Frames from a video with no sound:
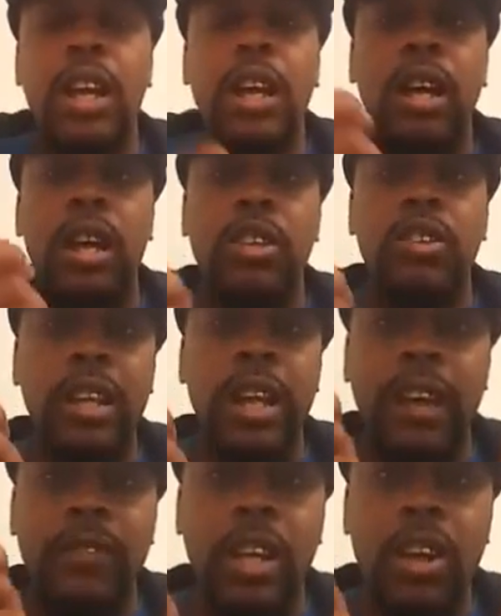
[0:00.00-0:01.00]
Uh, you can
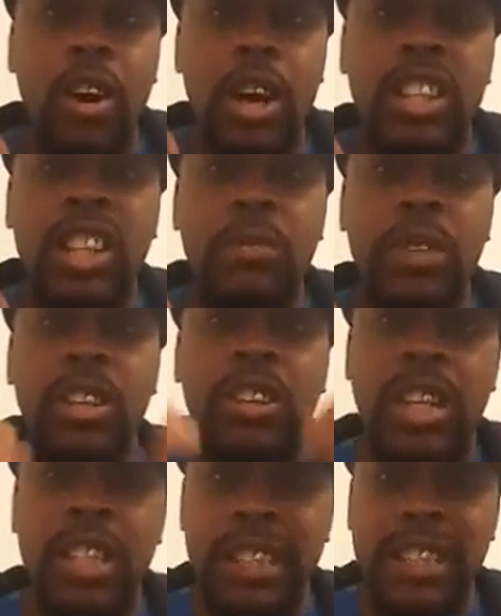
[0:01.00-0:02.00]
have that hardship letter
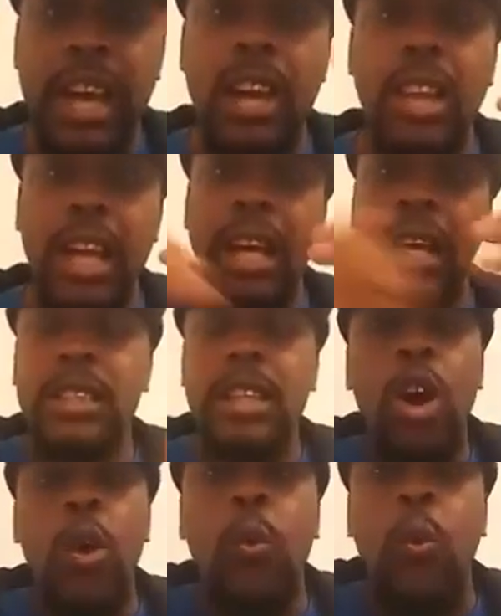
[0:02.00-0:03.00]
that just outlines
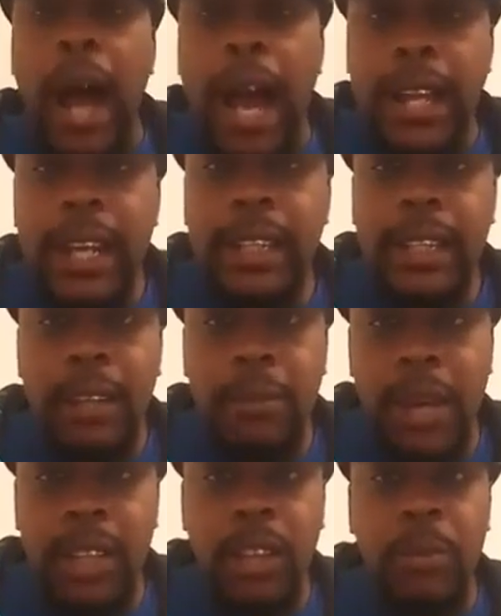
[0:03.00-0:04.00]
why they didn't
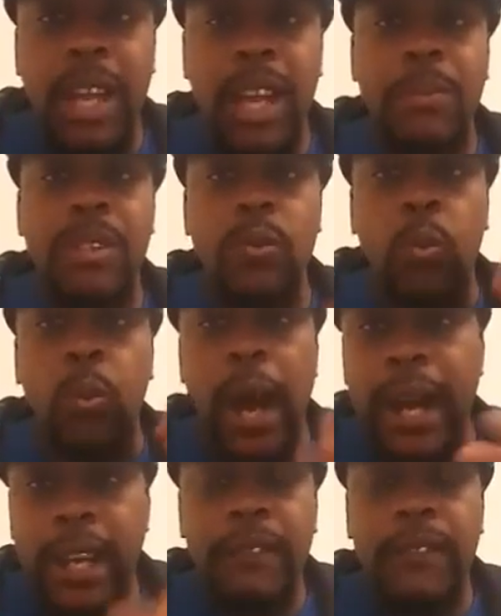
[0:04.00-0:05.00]
make their payments,
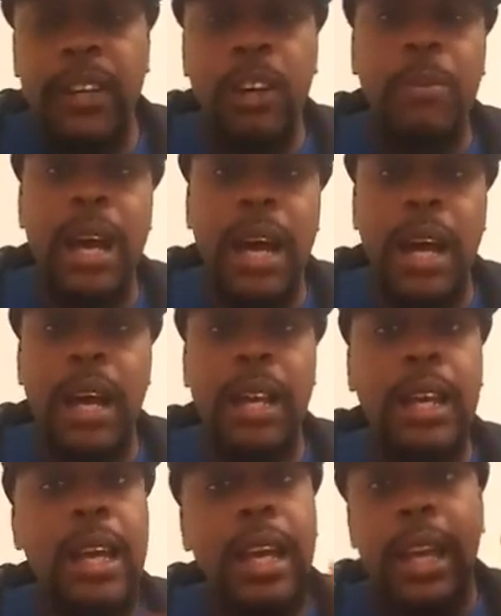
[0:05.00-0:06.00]
why they fell behind,
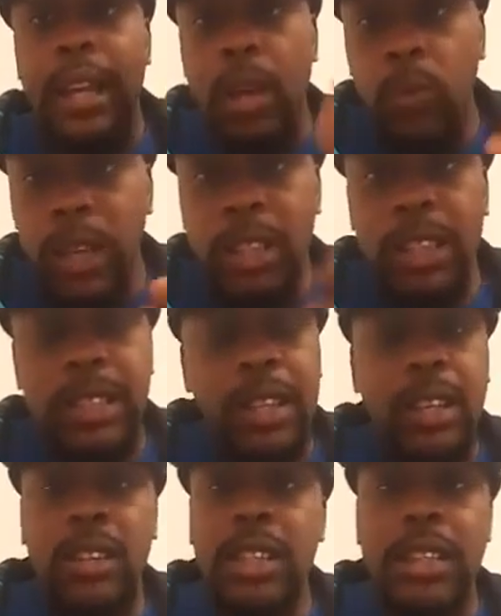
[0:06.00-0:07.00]
and they wish to
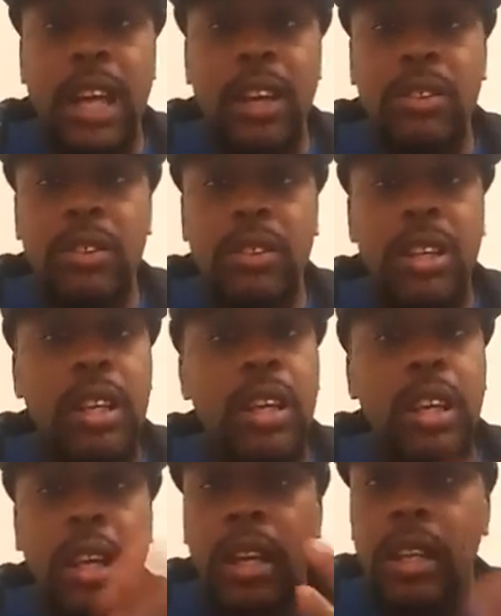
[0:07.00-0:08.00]
sell this house,
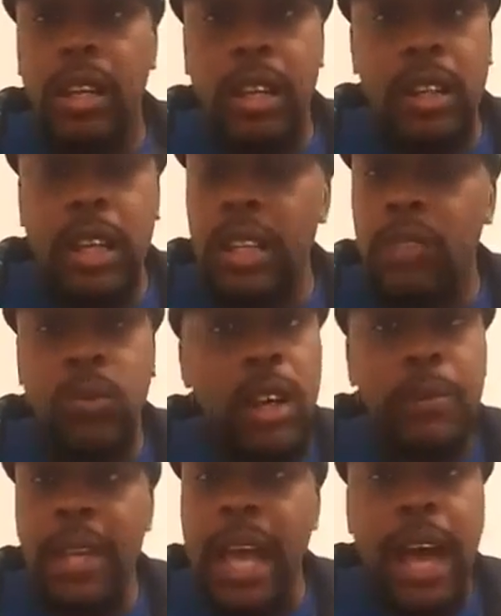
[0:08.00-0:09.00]
and uh, they just want
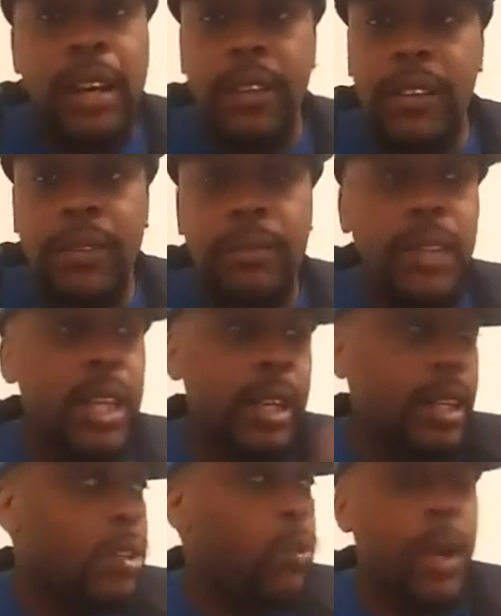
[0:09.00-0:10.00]
to be out of it.
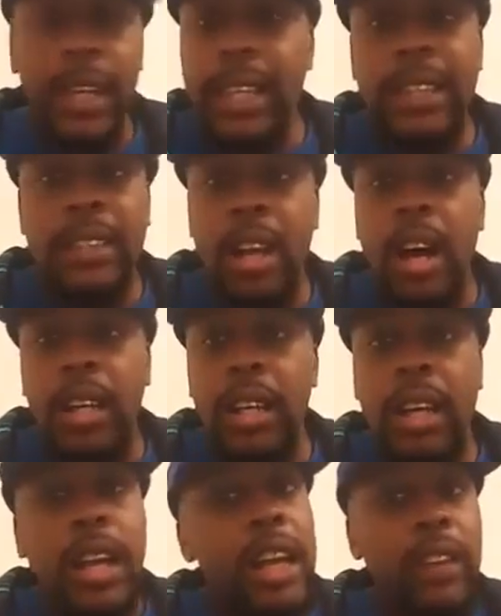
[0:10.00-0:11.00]
And the way he's talking,
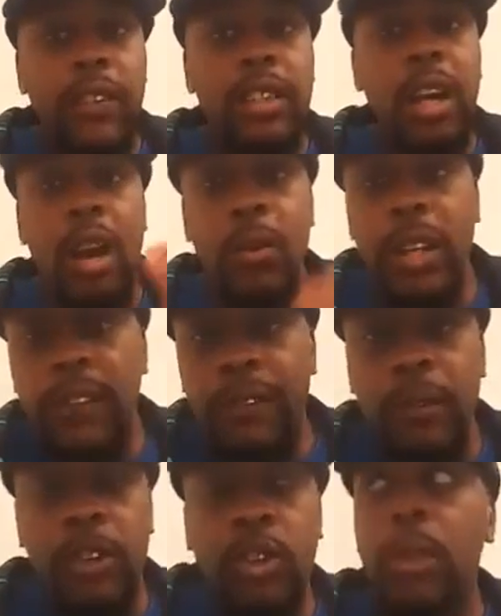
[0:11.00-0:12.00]
if he's already
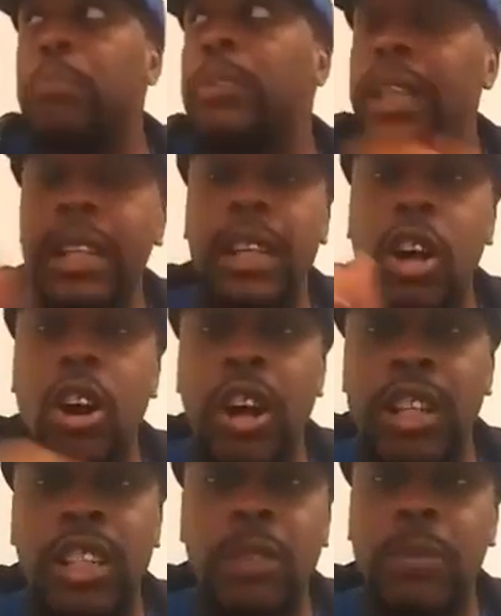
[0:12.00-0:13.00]
completed a
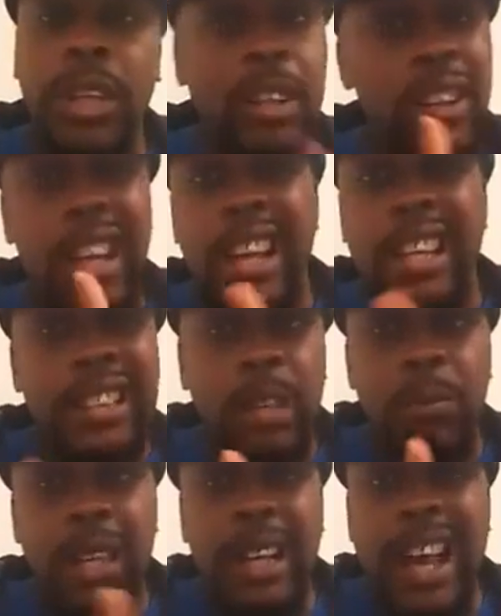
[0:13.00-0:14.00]
hardship letter,
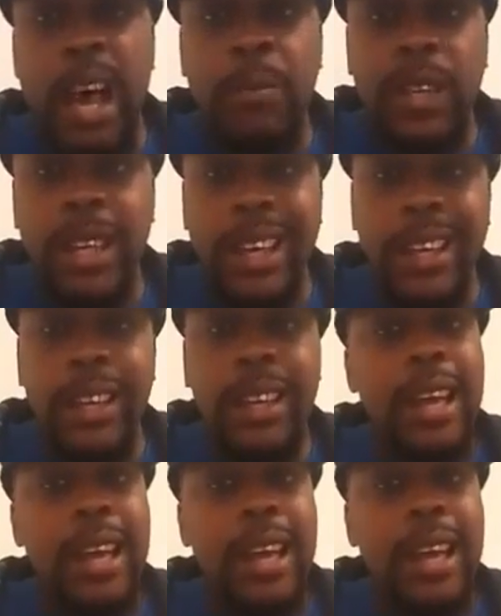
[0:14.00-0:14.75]
send me a copy of that.